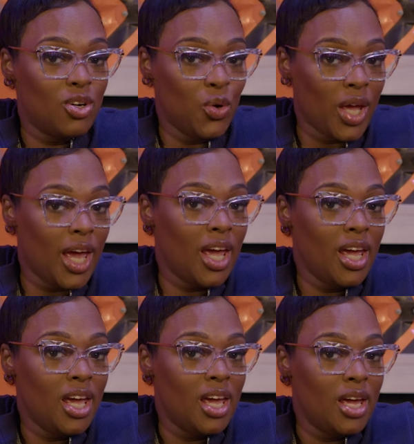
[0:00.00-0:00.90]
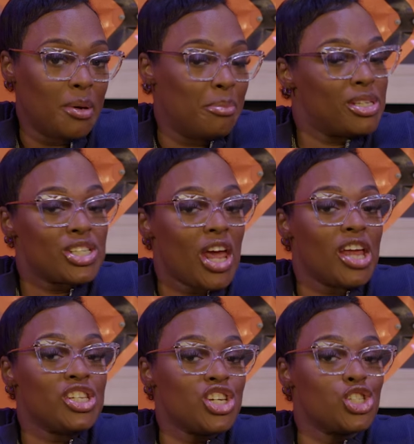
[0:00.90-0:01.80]
Okay? A bitch
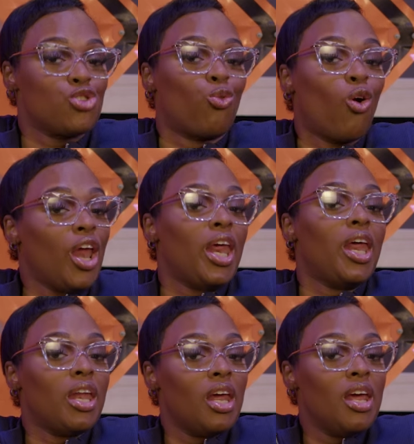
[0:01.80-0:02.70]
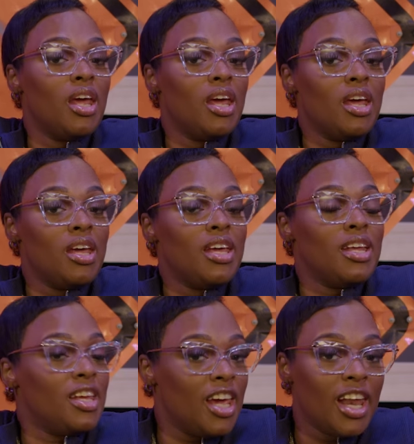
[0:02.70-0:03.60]
ain't just run it.
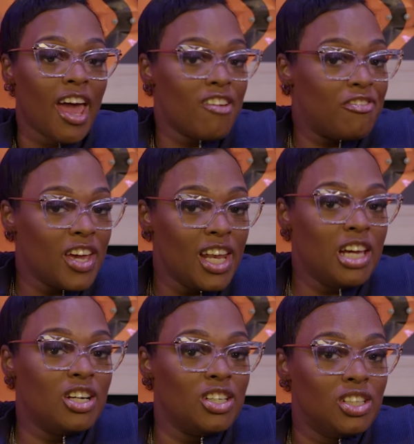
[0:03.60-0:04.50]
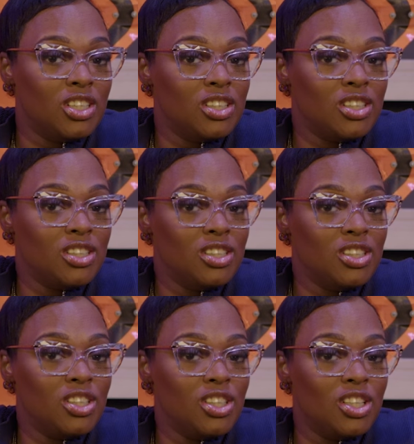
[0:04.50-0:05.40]
It ain't feeling good.
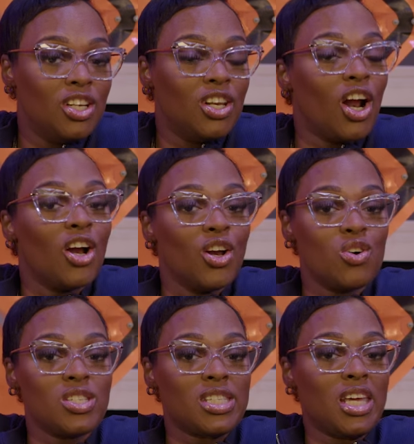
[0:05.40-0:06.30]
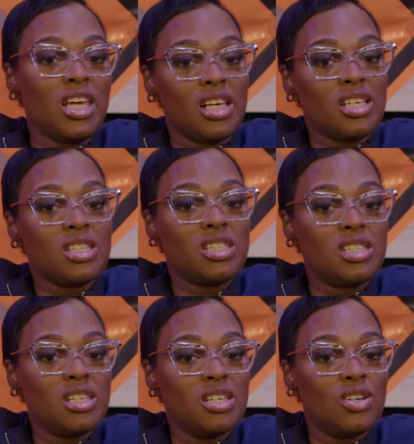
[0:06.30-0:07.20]
Learn those things.
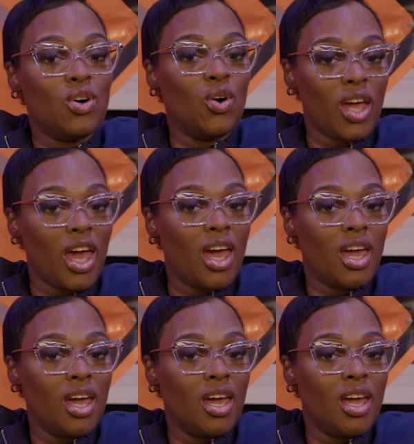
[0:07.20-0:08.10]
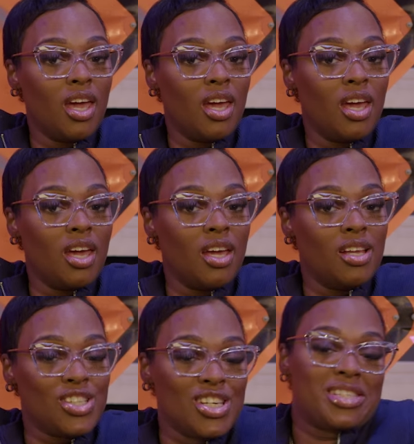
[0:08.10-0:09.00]
Okay?
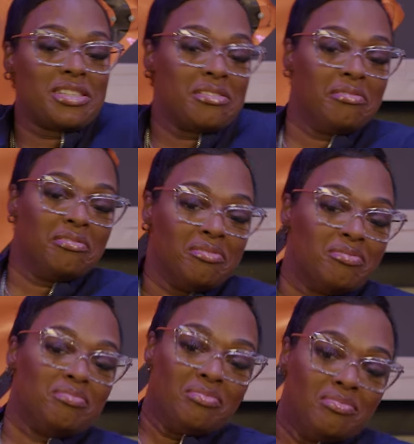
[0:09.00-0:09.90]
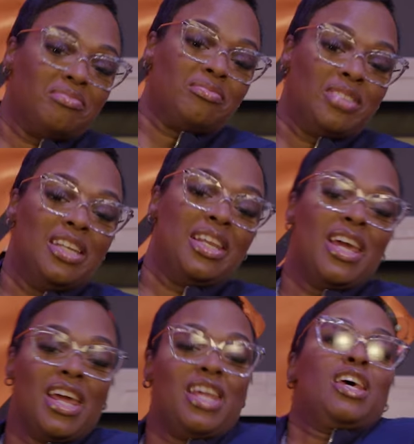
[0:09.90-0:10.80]
Just. And
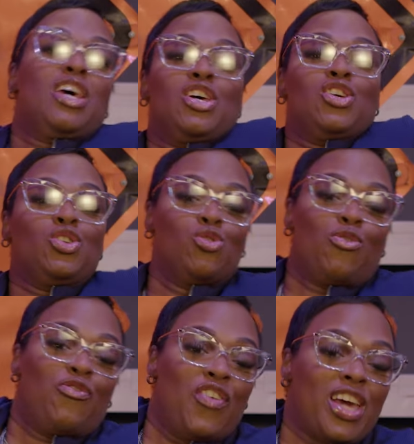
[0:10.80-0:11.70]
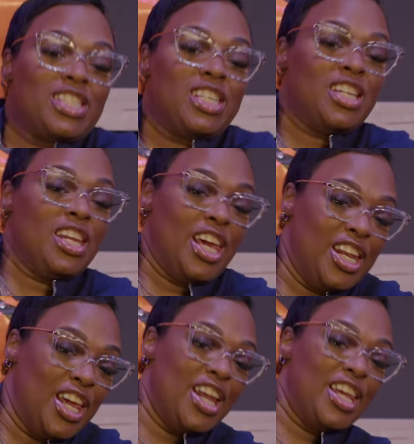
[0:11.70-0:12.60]
then you fixing
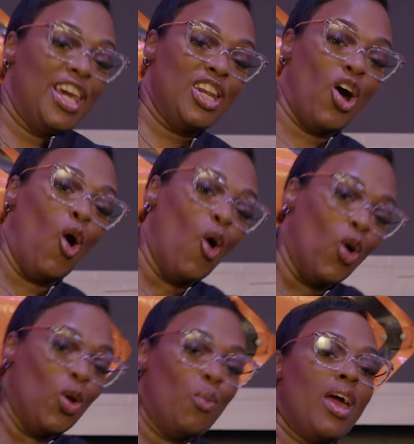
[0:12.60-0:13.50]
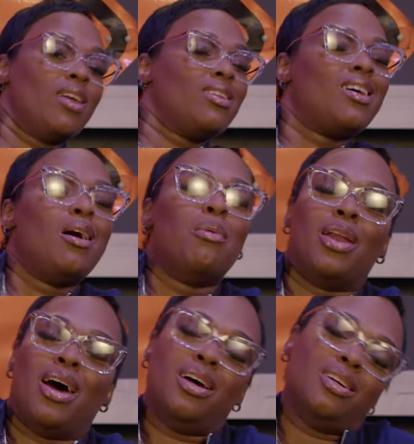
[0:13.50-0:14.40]
and then getting all the way. Come
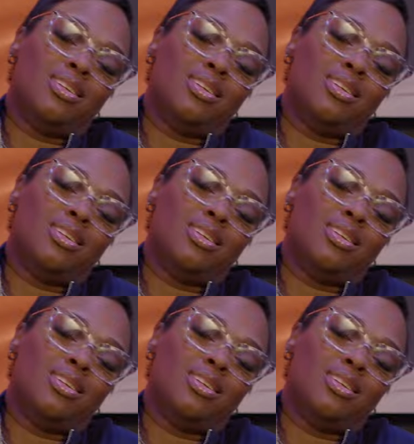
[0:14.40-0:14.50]
on, man.